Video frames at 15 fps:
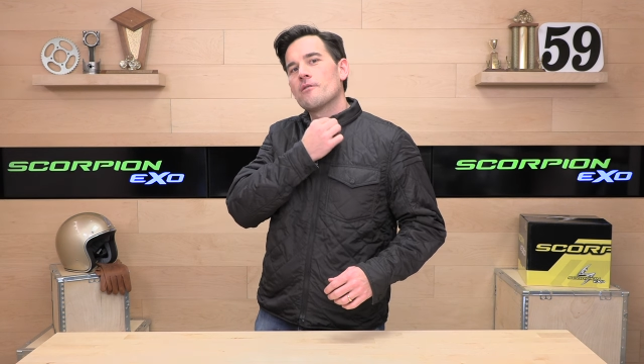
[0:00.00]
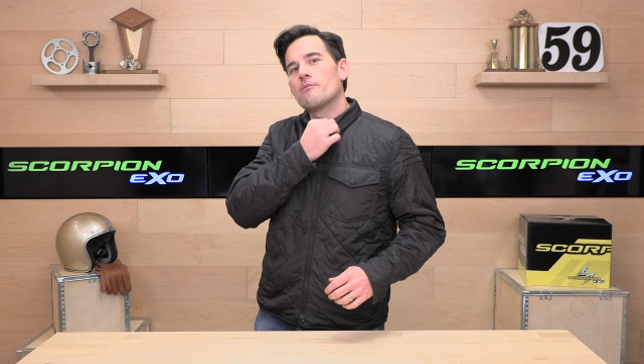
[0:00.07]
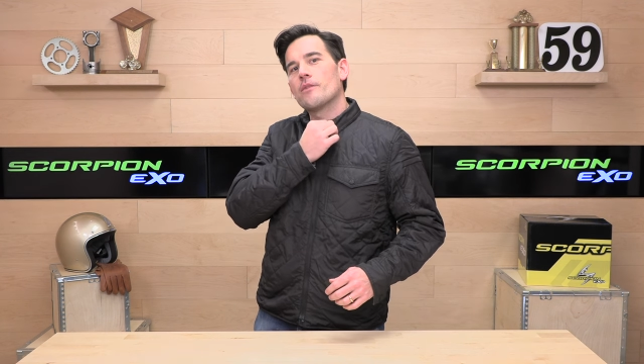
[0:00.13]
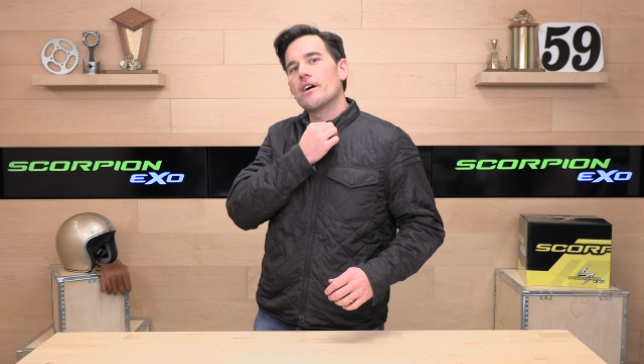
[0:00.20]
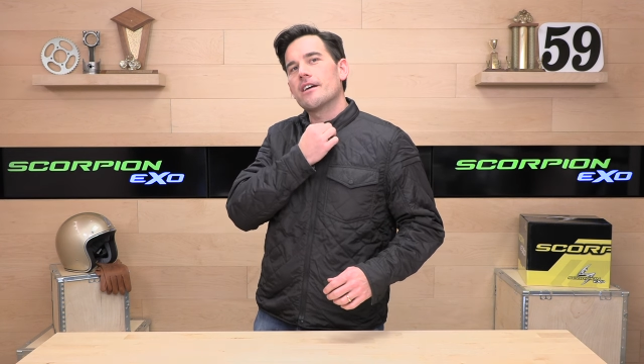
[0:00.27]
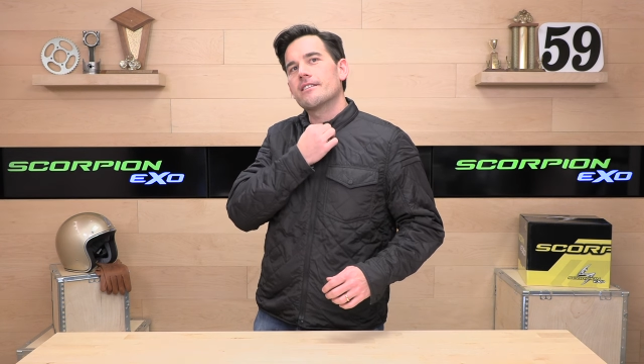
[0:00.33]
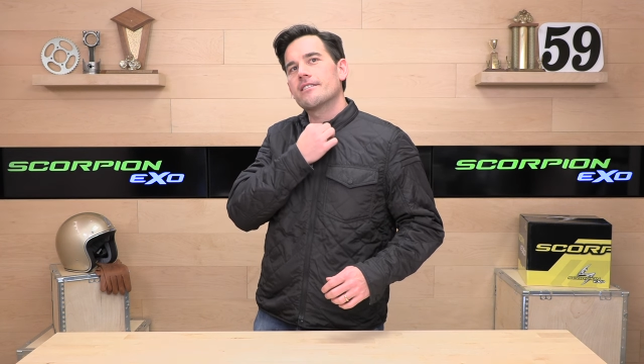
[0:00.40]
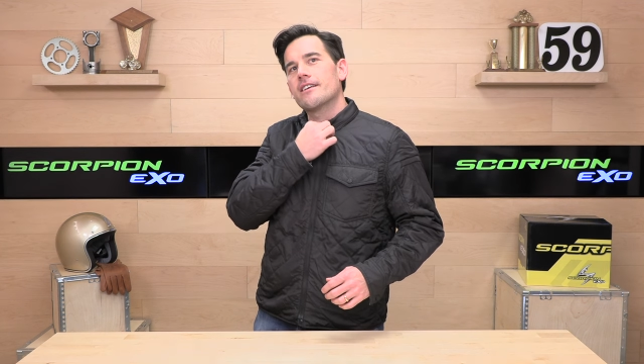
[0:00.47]

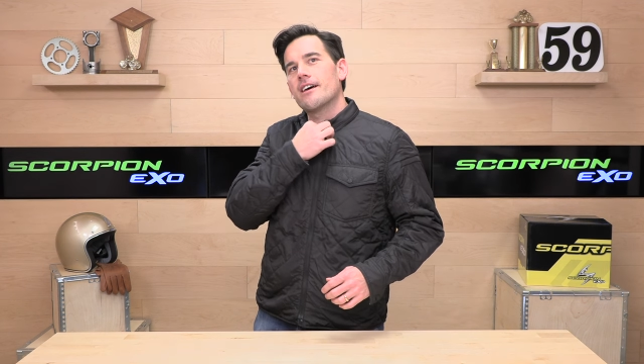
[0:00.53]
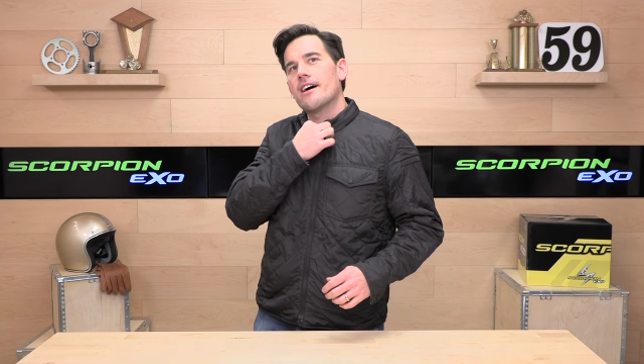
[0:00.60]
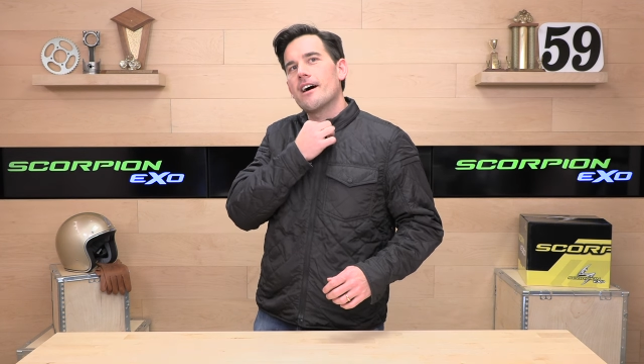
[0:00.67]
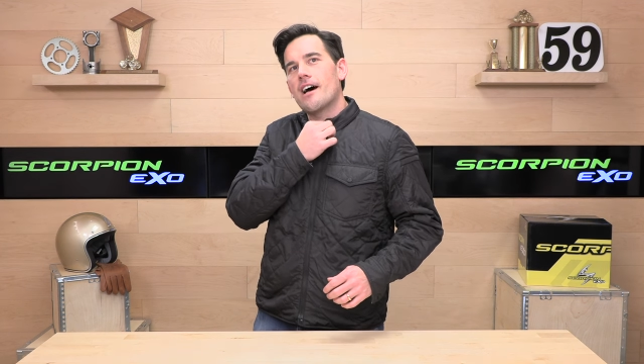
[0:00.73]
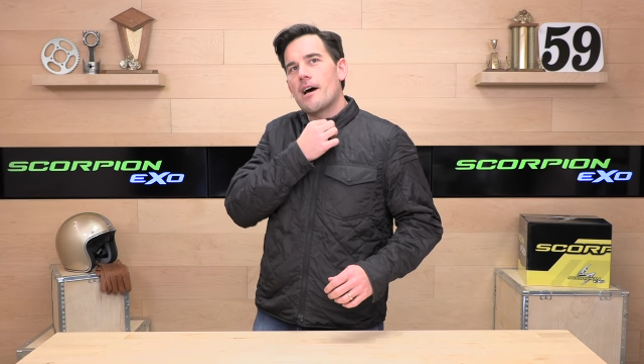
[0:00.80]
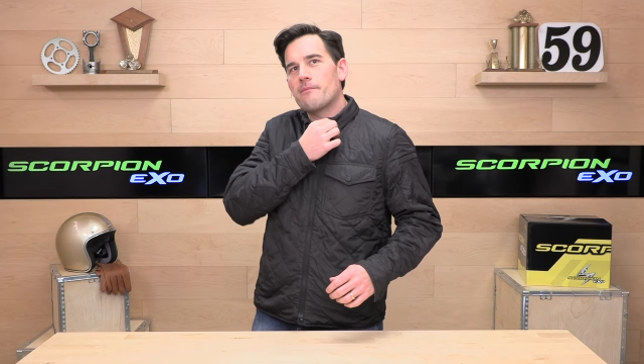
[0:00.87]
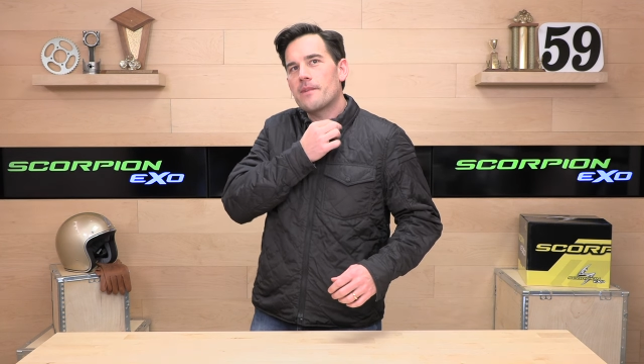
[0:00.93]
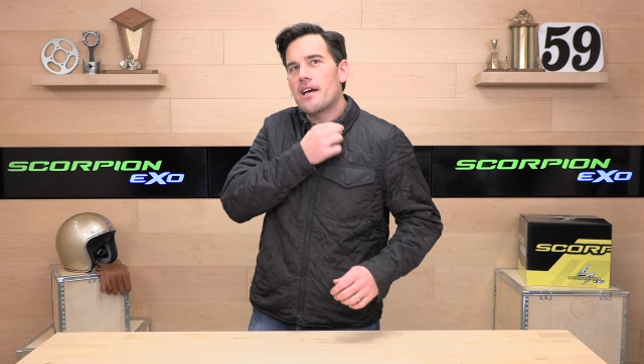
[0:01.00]
but
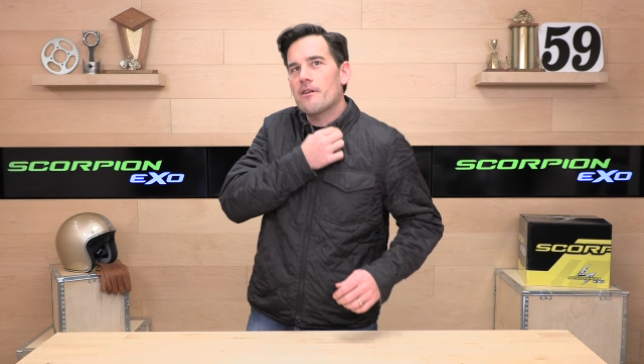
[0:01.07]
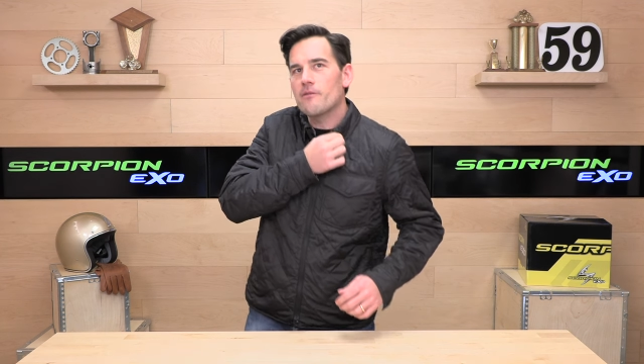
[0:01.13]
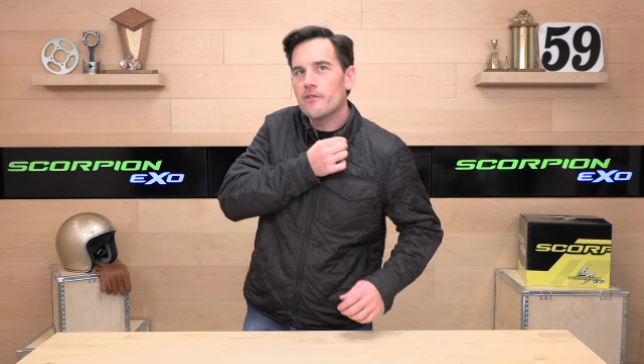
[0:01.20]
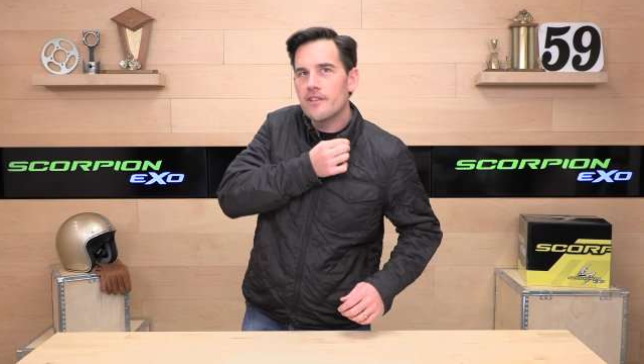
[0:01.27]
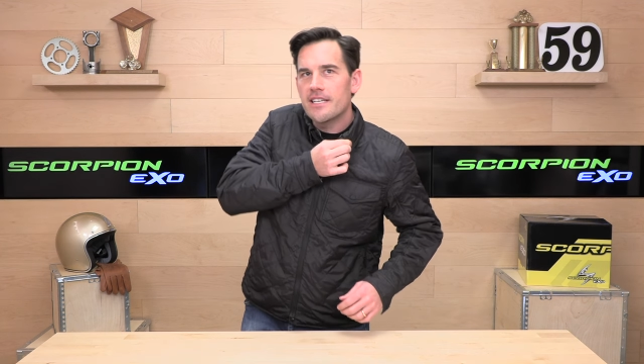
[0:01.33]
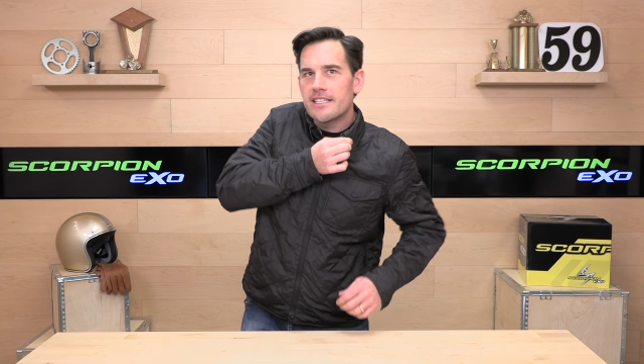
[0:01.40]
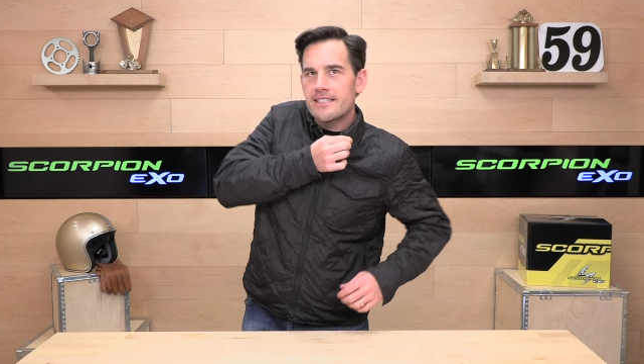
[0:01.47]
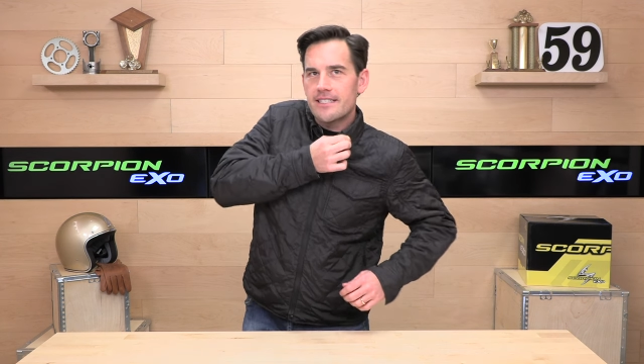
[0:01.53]
I'm not
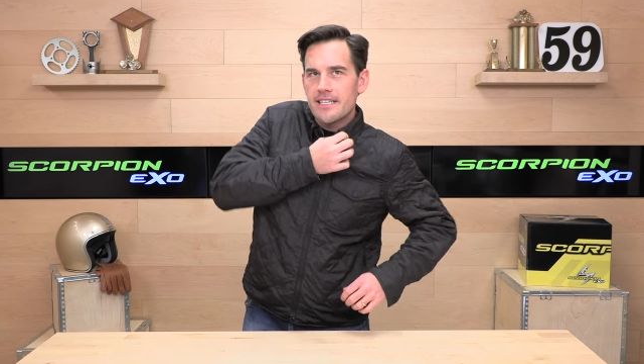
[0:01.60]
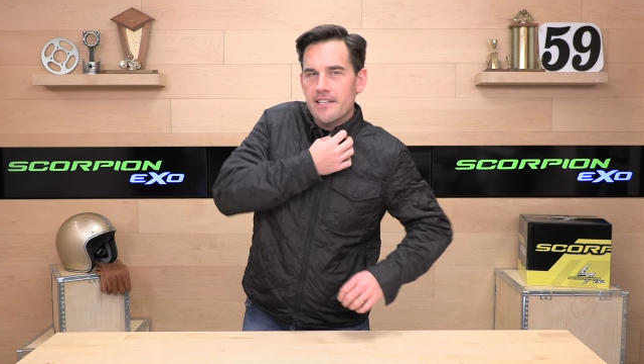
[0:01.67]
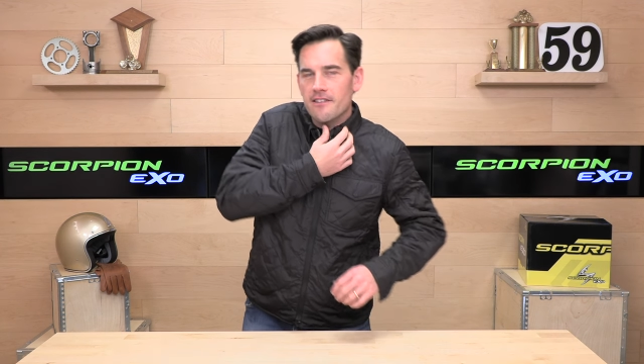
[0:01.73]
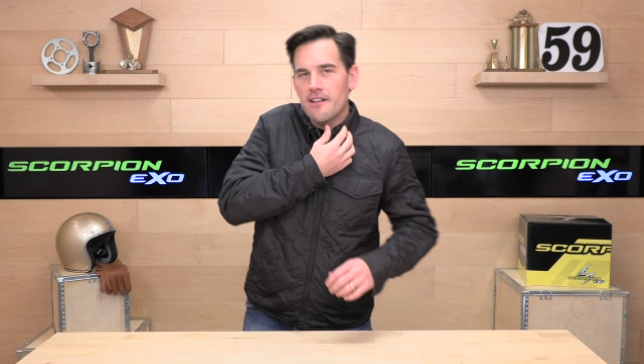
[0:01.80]
really seeing